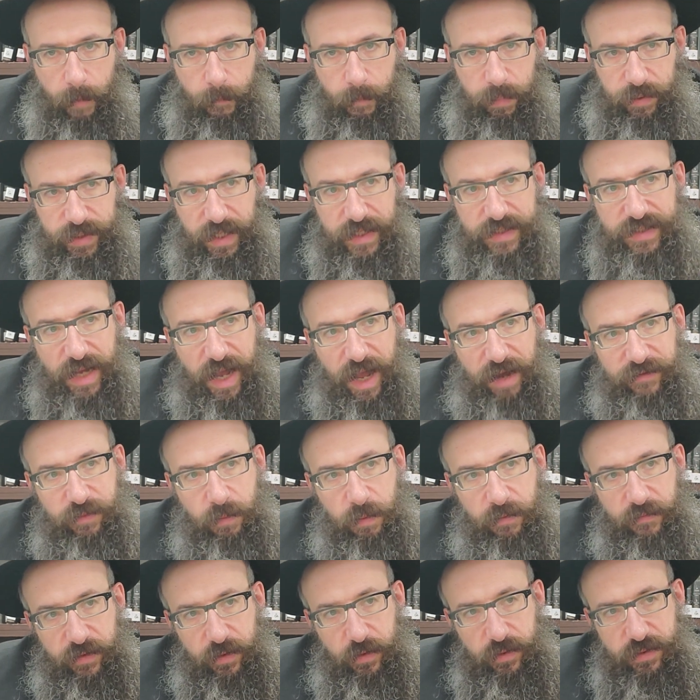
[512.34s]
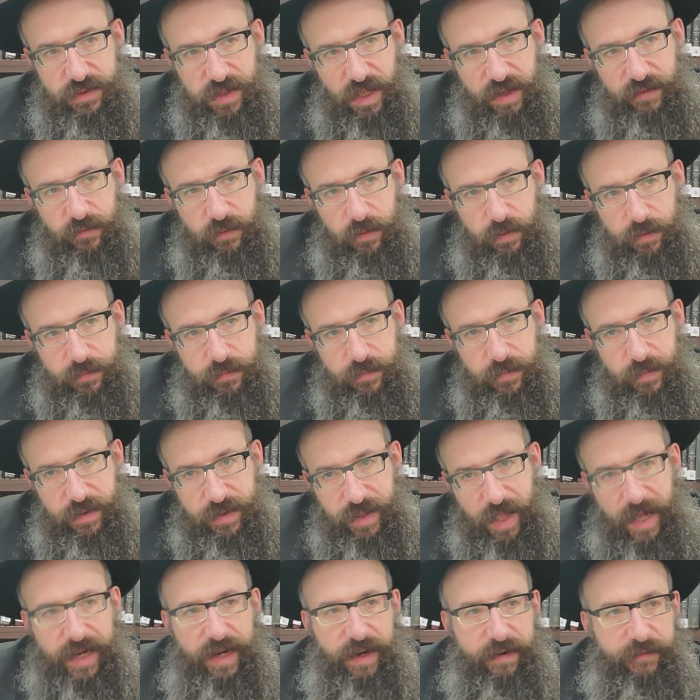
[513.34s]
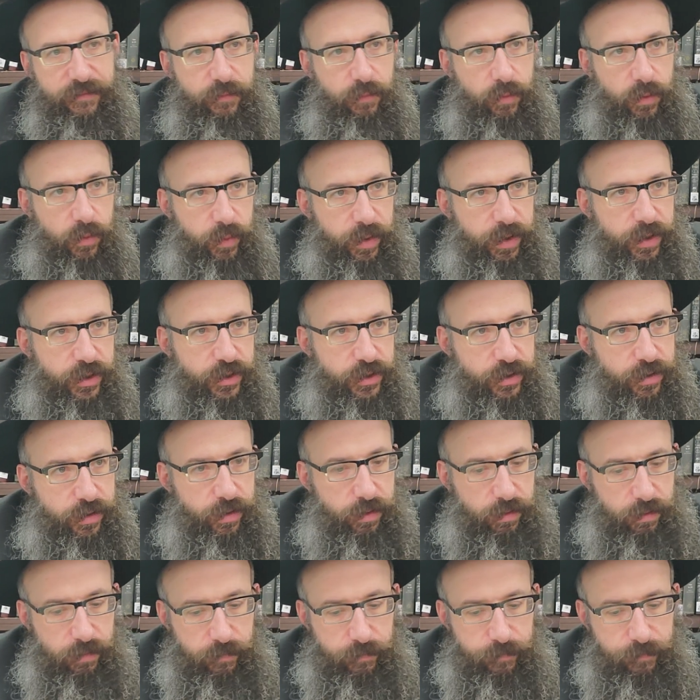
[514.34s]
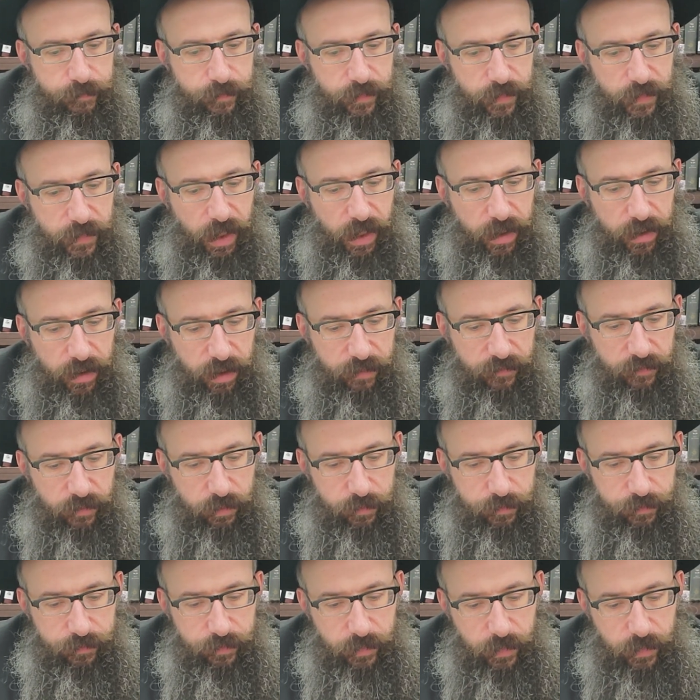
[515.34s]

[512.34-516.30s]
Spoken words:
But that's Avram Avinu's level. Not everyone reached that level.